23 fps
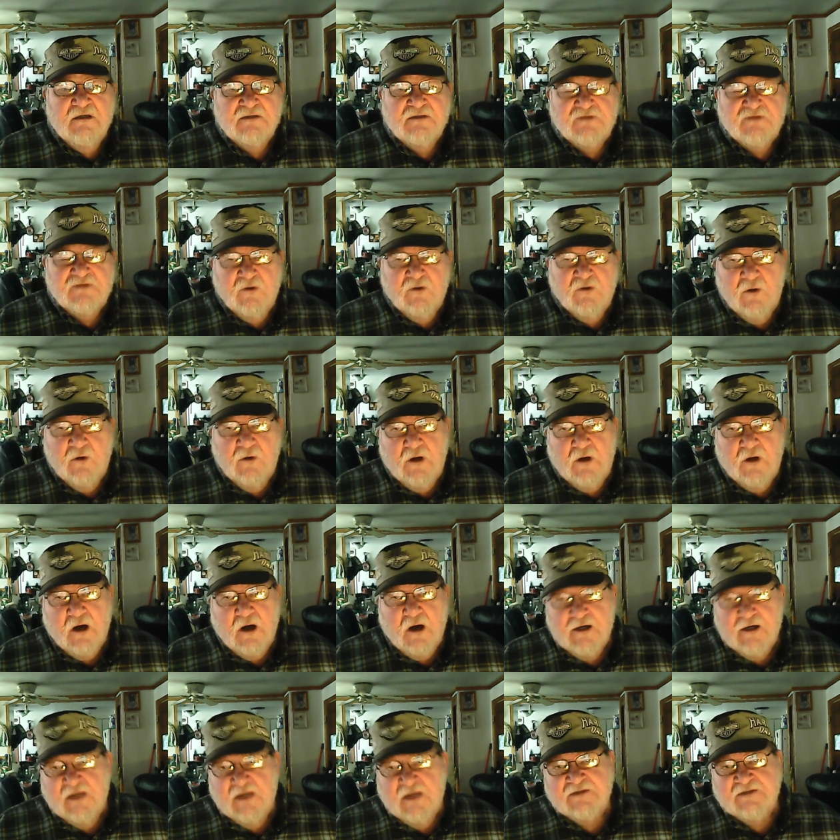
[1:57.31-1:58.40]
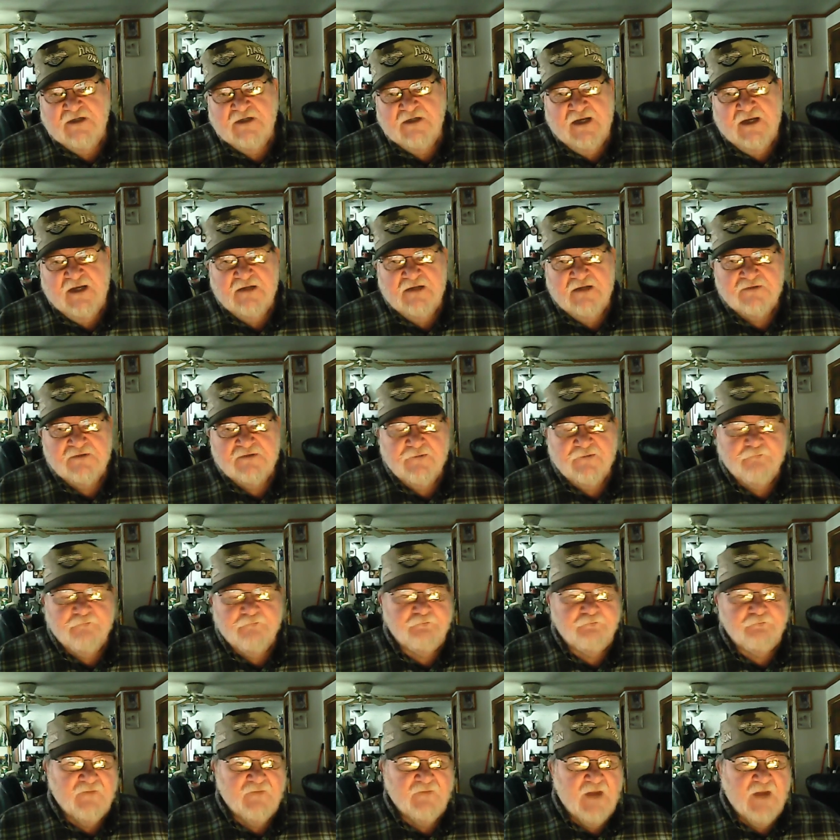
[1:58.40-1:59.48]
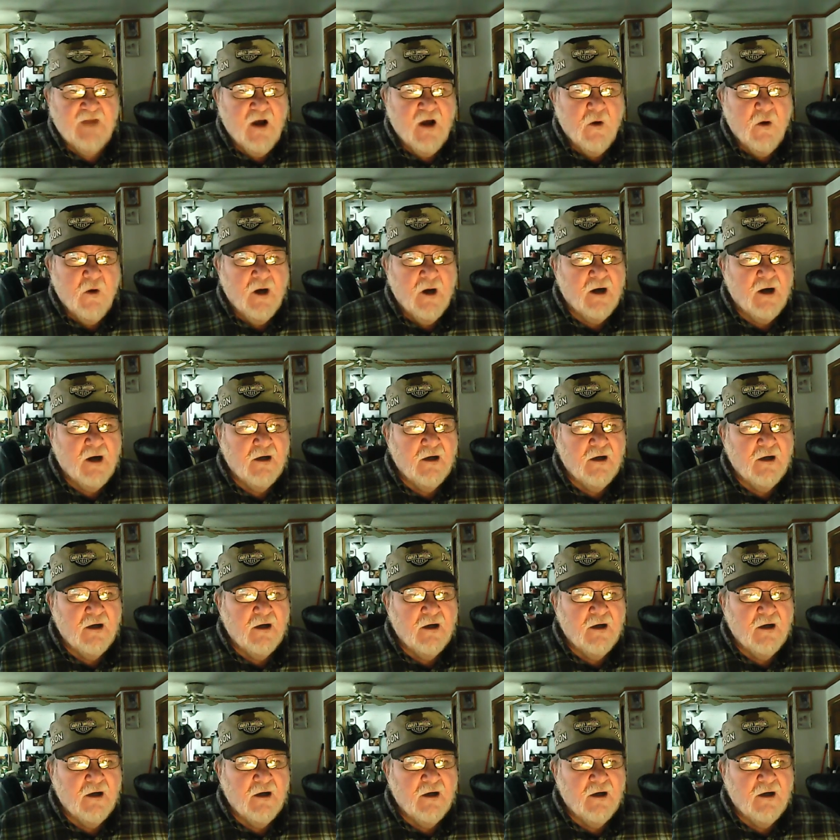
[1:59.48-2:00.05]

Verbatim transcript: so our guests can answer now our